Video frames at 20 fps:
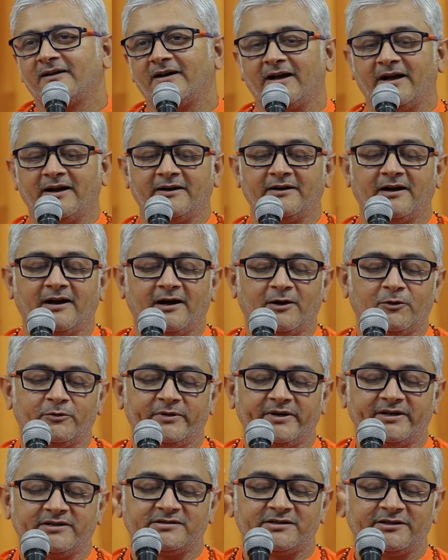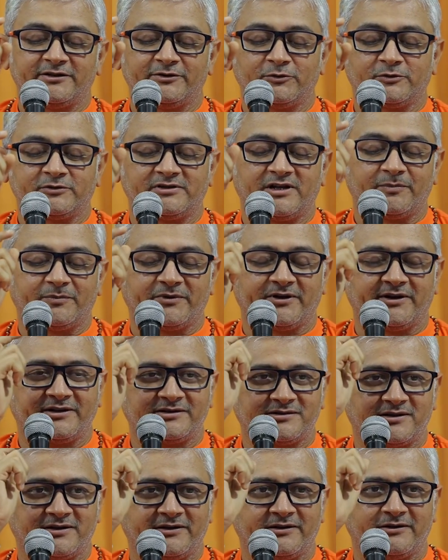And how did she use that
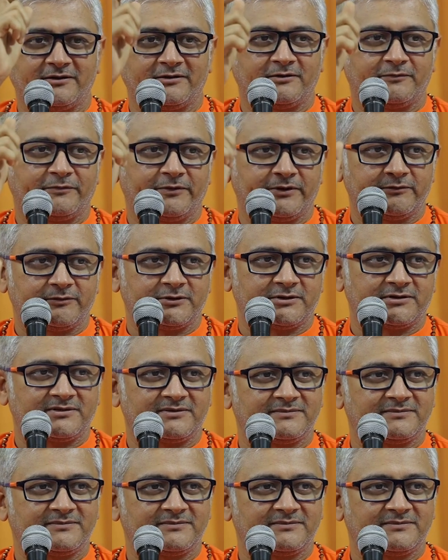prediction in her favor?